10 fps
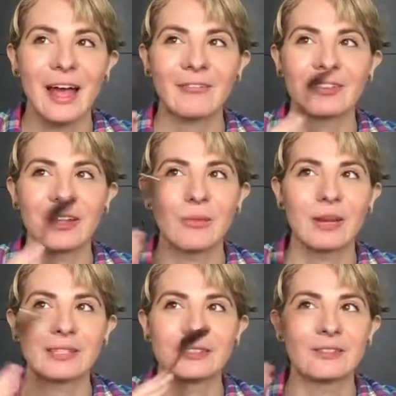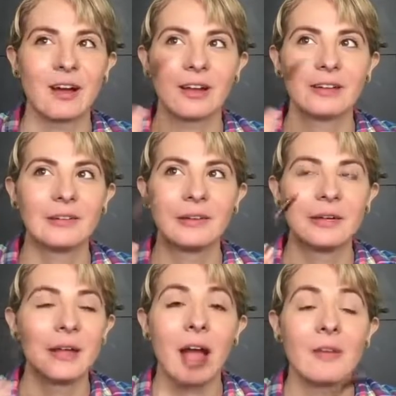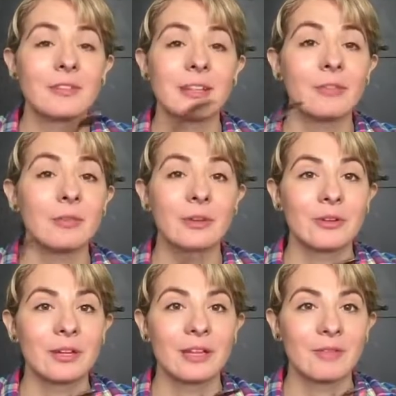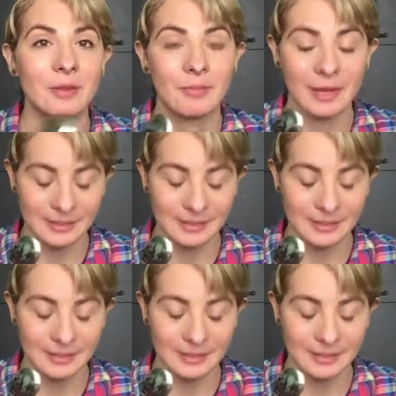I have to, when it's not, I've just never been good at even the